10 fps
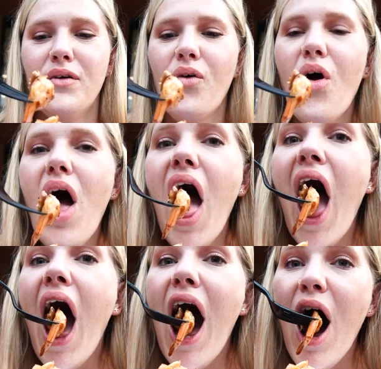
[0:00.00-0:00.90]
I have to
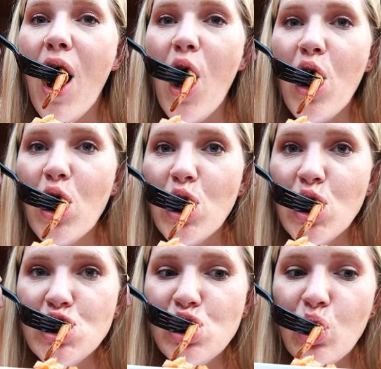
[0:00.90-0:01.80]
say, it wasn't my
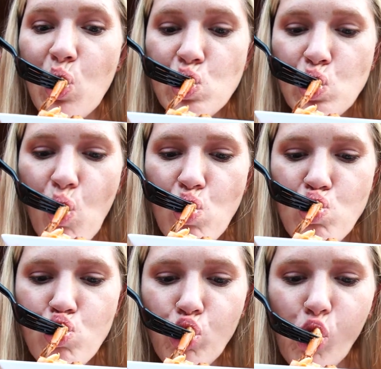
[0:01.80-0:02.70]
favorite shrimp and
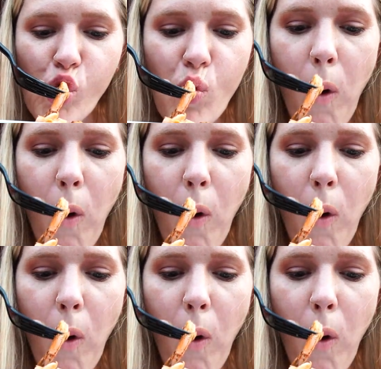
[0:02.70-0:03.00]
grits.